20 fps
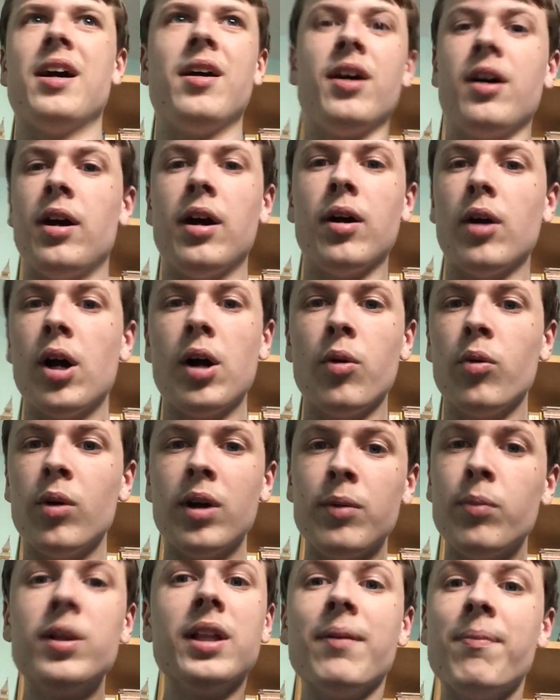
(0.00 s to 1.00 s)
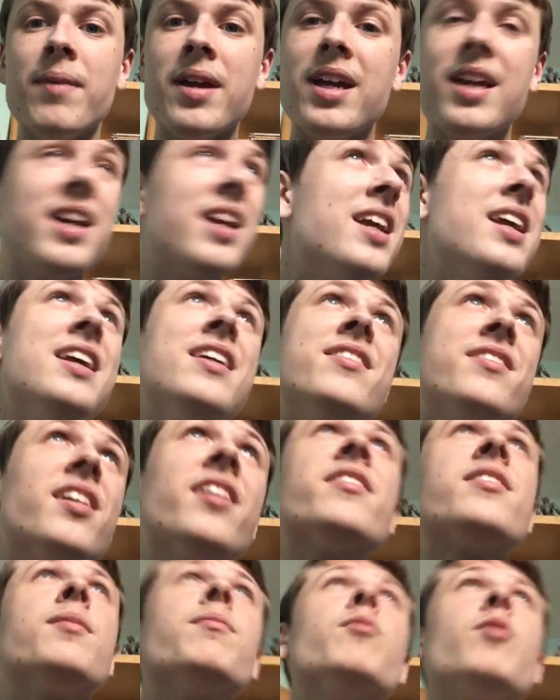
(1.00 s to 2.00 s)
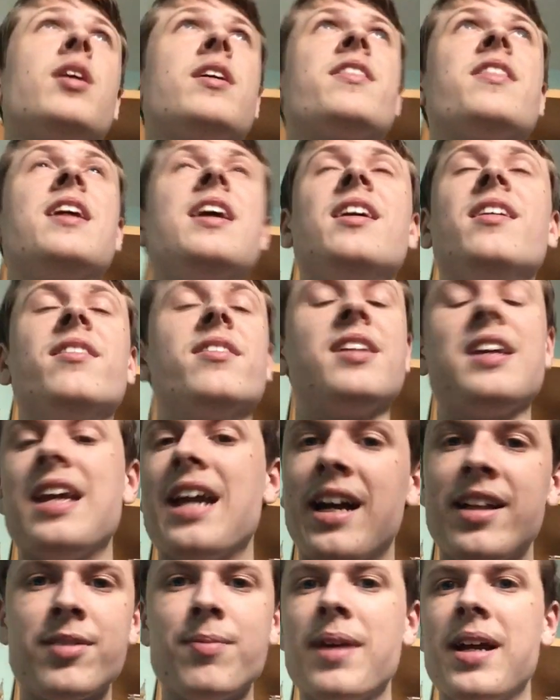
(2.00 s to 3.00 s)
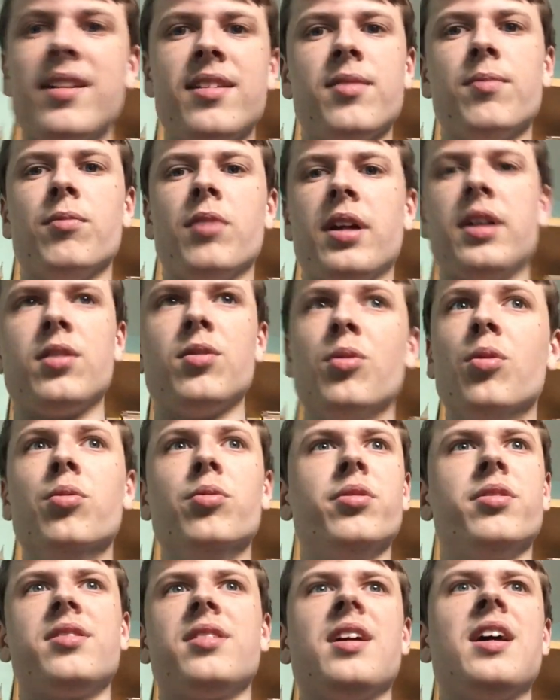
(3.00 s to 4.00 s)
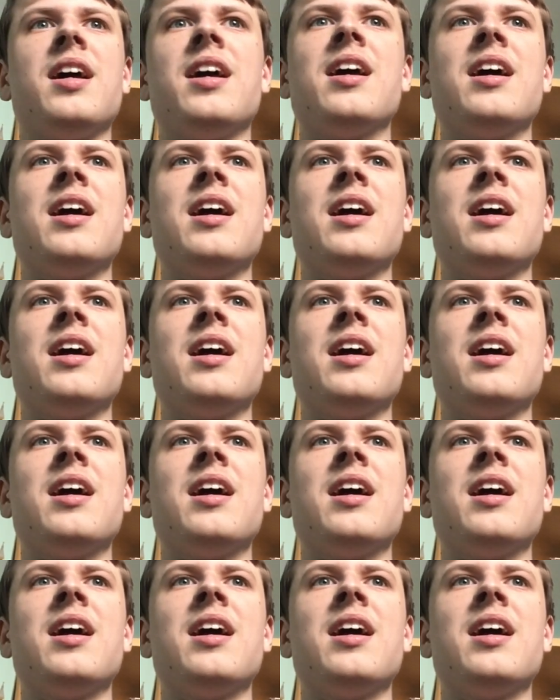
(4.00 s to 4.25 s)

I will admit, he's done some right things, he has made some right calls,